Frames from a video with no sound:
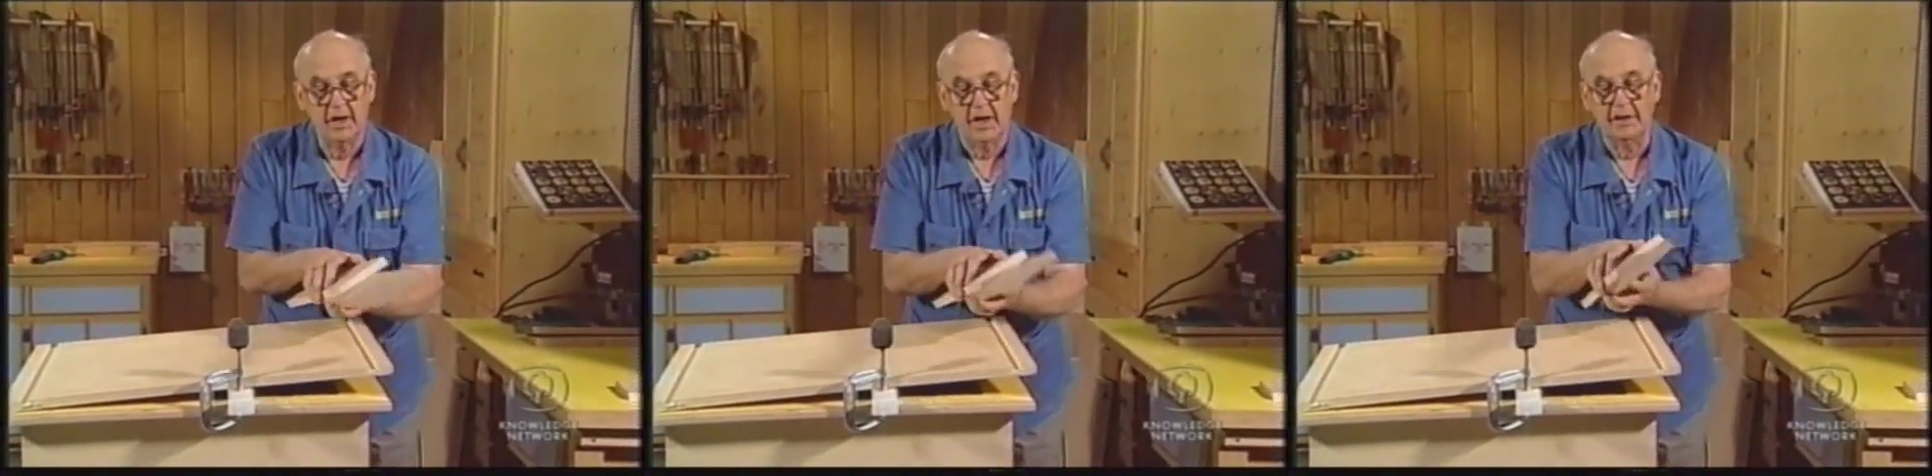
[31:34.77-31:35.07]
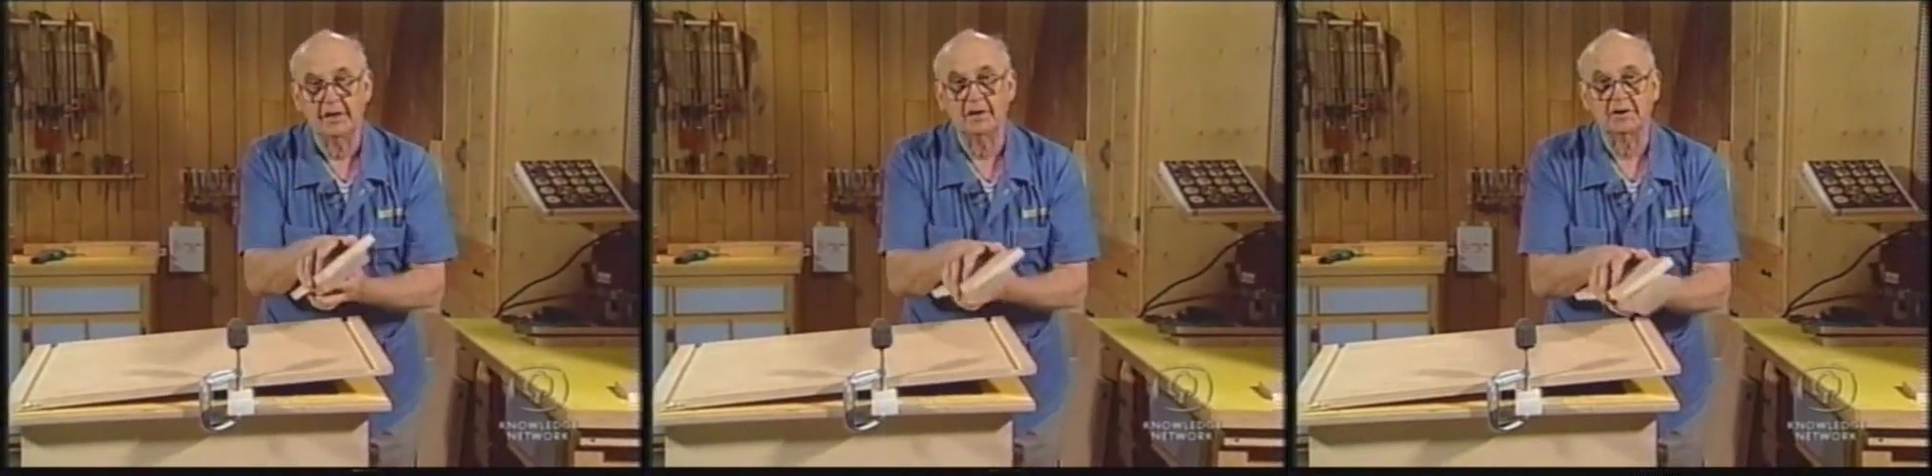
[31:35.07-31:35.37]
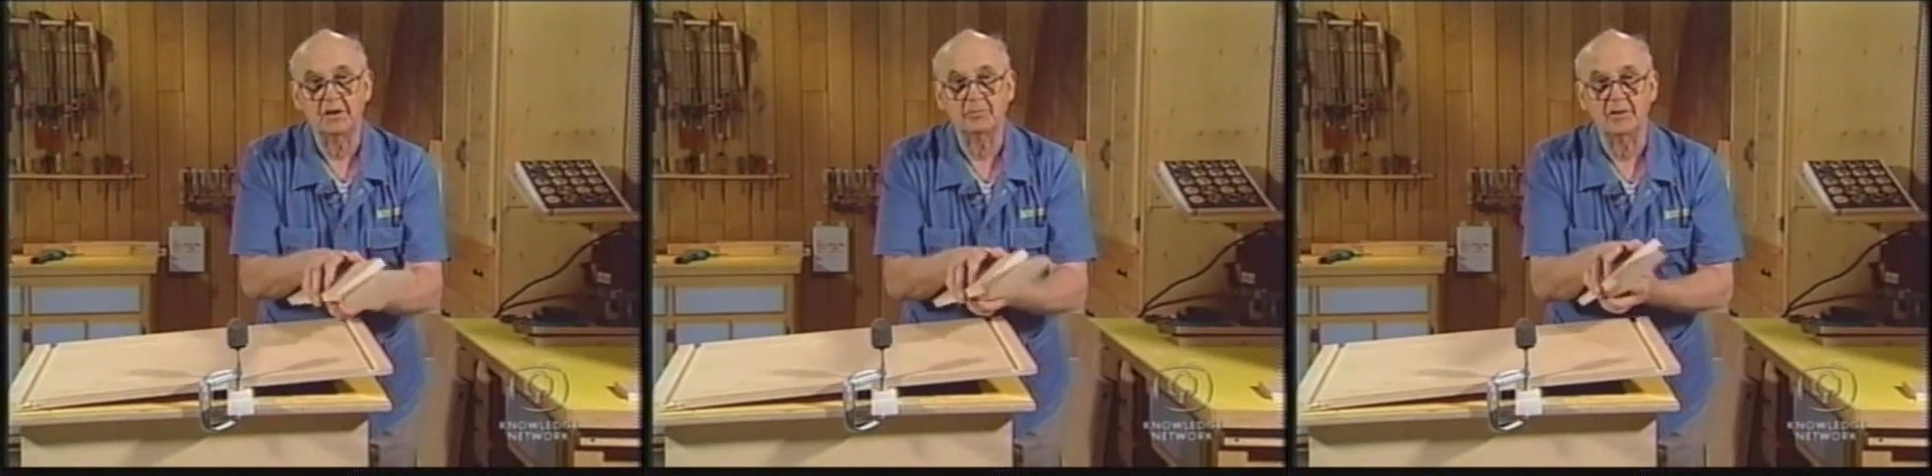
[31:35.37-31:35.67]
and that'll
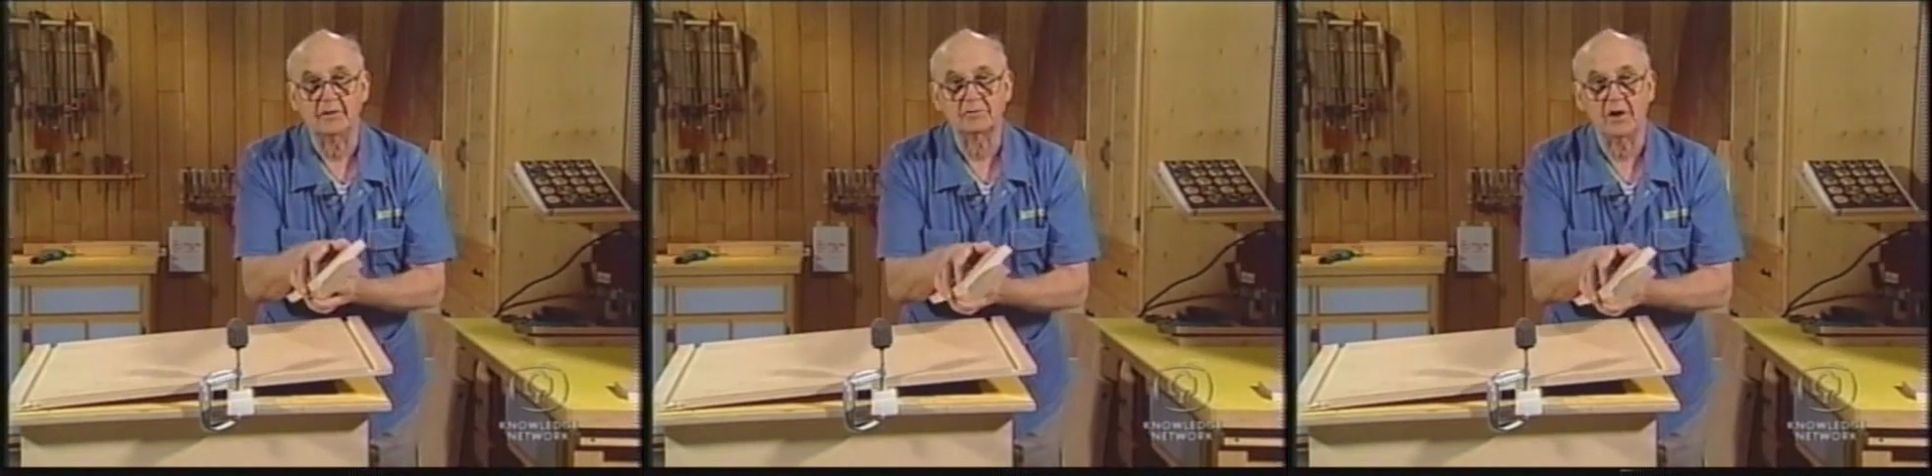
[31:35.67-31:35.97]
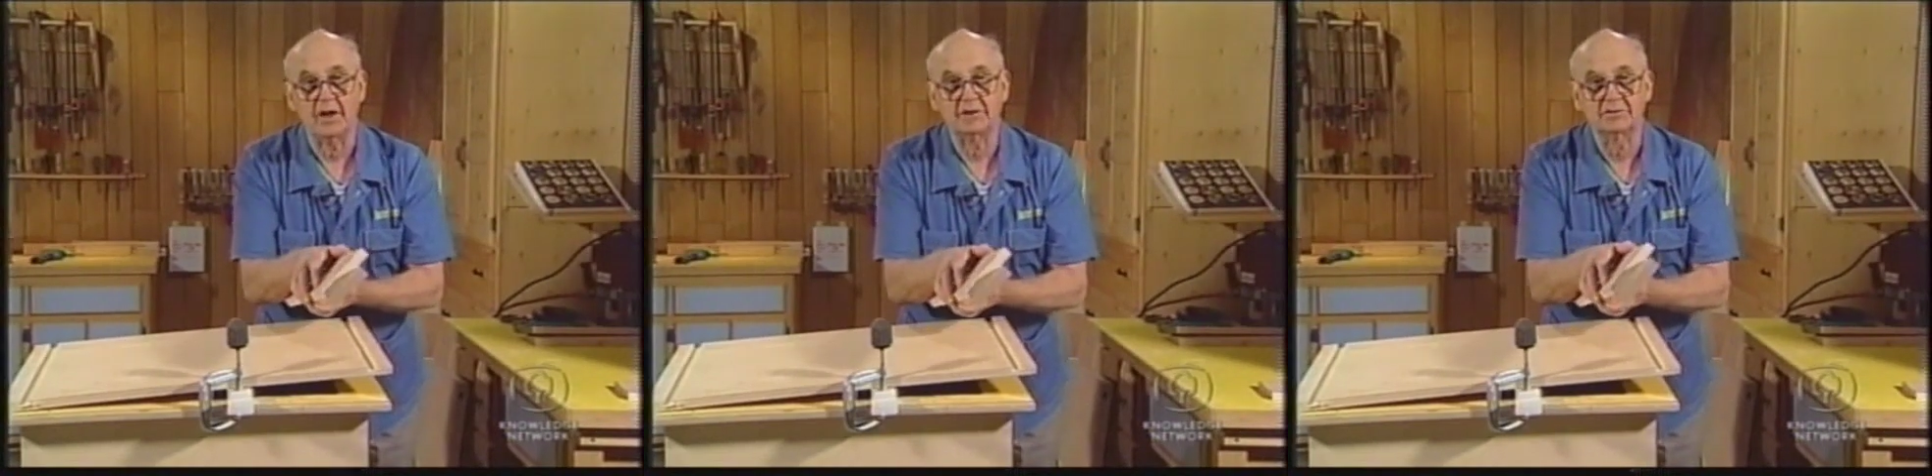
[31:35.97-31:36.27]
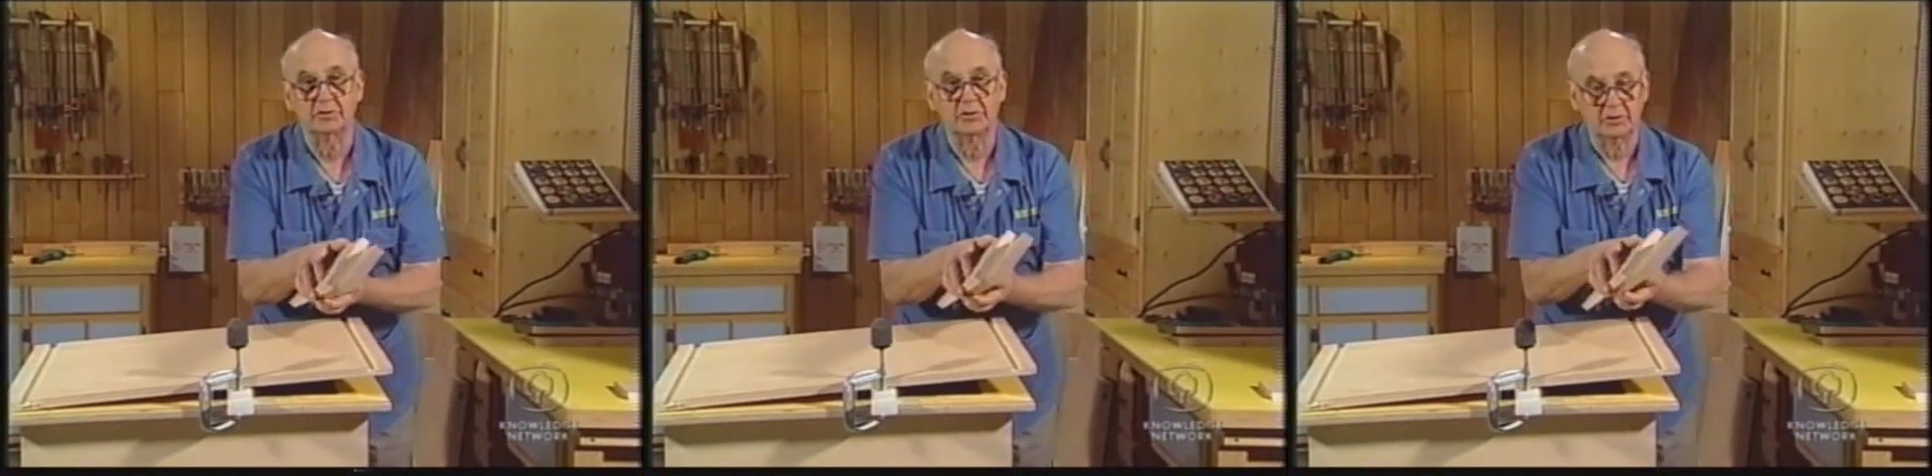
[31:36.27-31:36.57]
keep that track
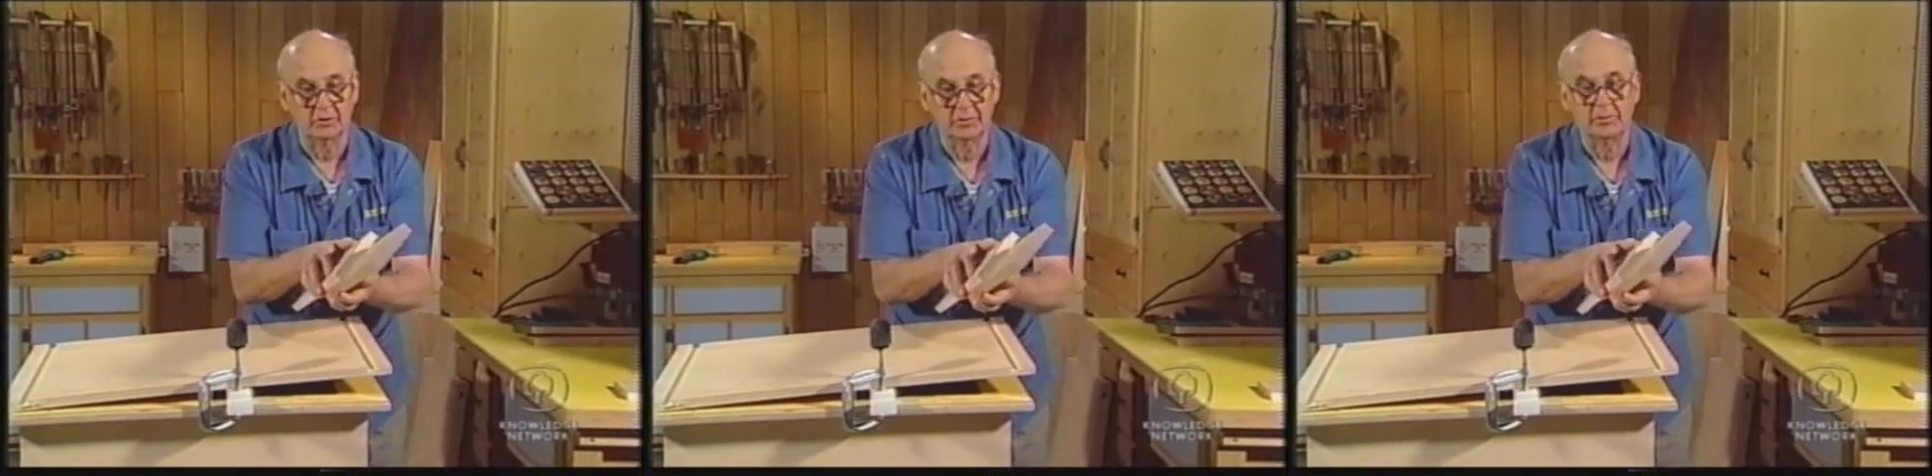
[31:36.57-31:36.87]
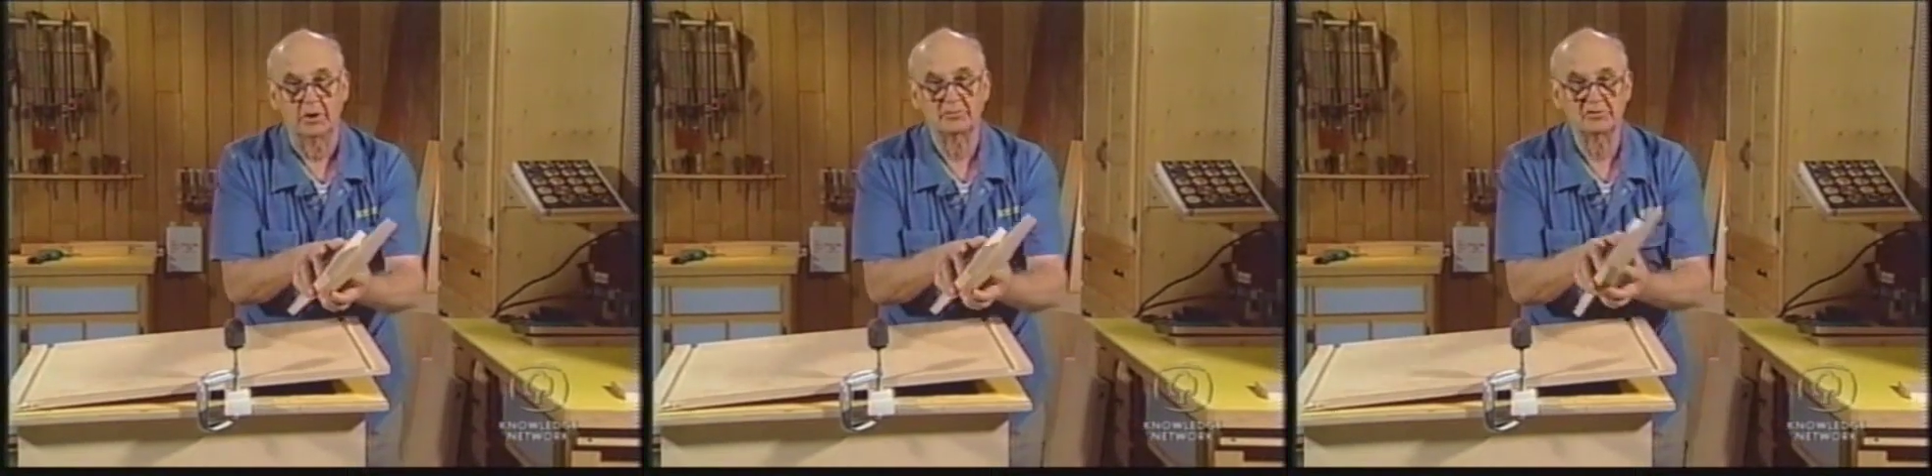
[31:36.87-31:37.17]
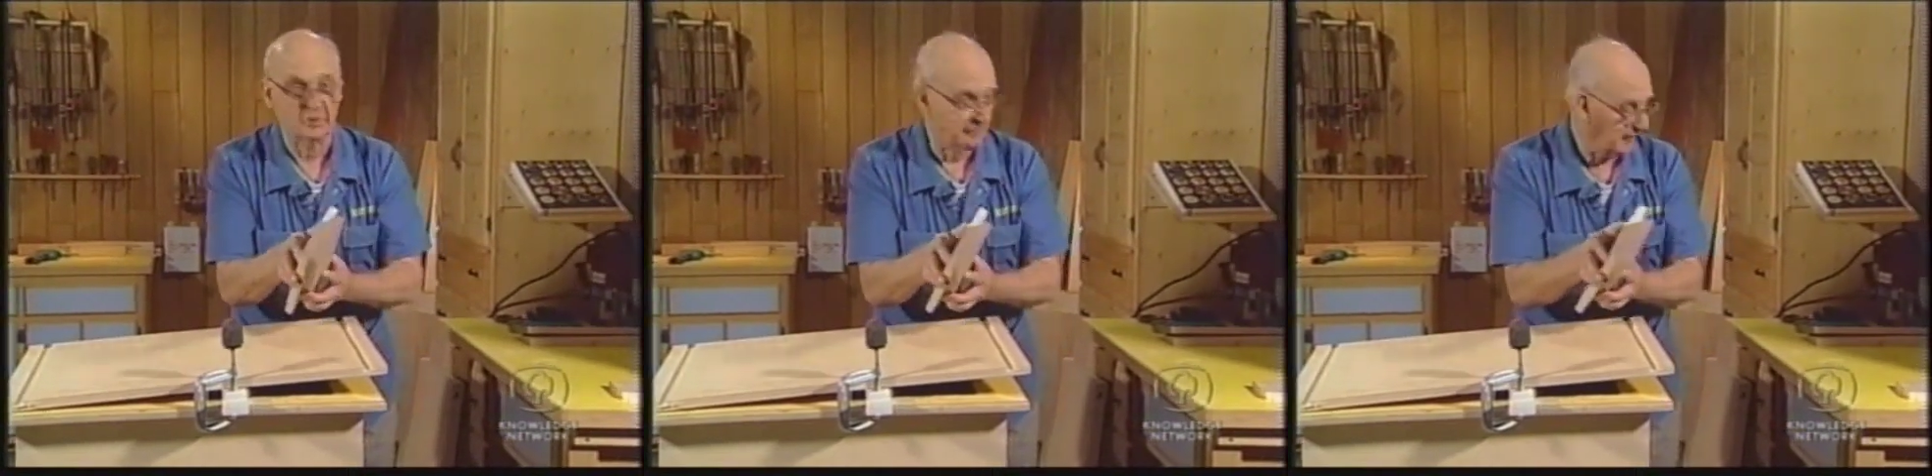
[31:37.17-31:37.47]
so you can only pull it
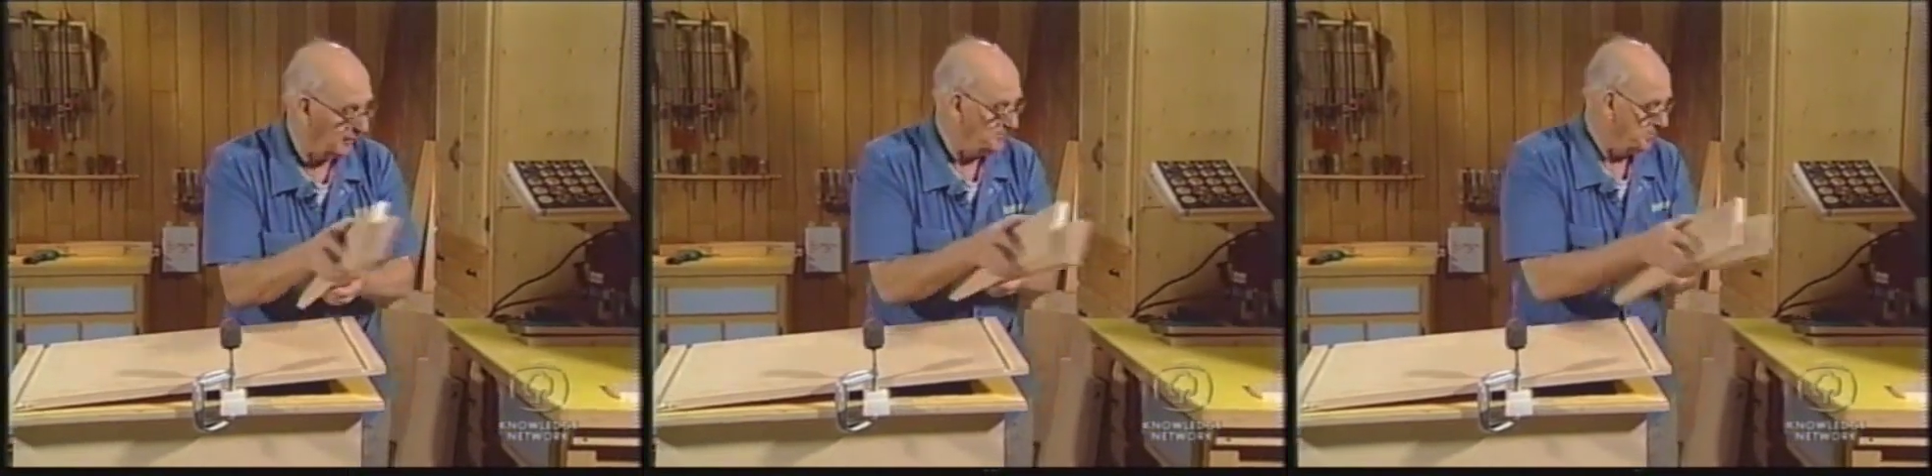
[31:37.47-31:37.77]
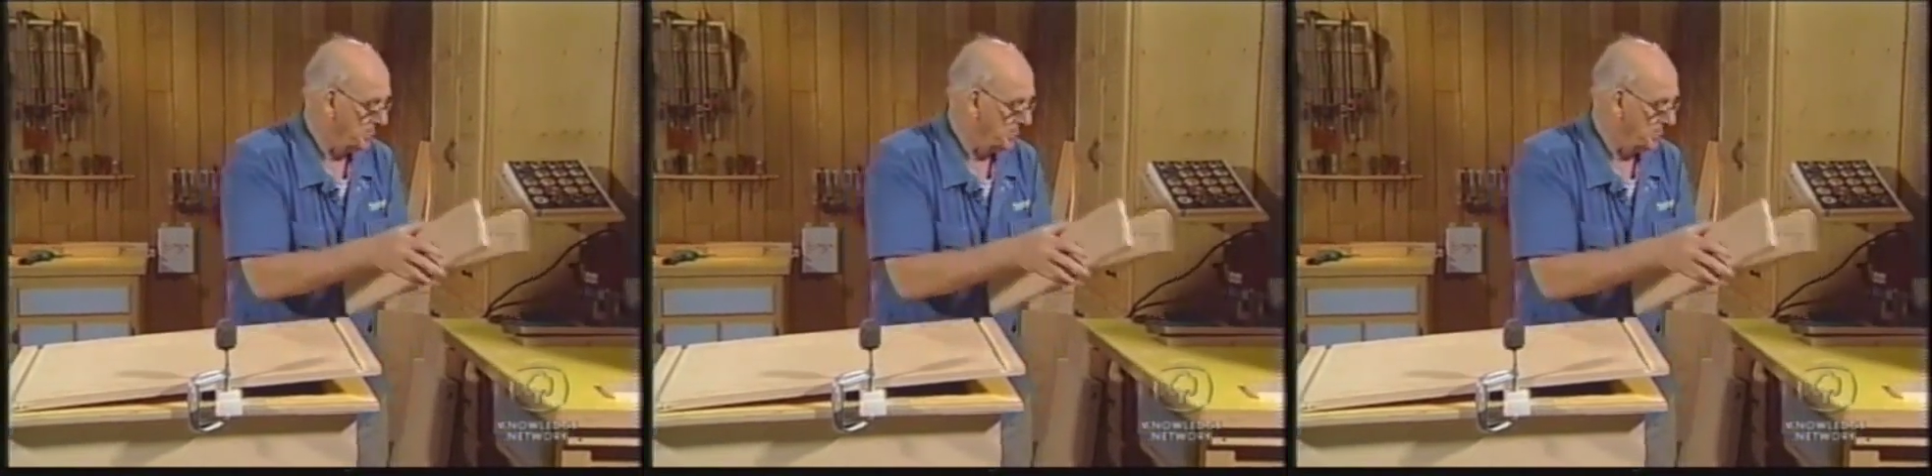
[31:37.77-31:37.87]
so far.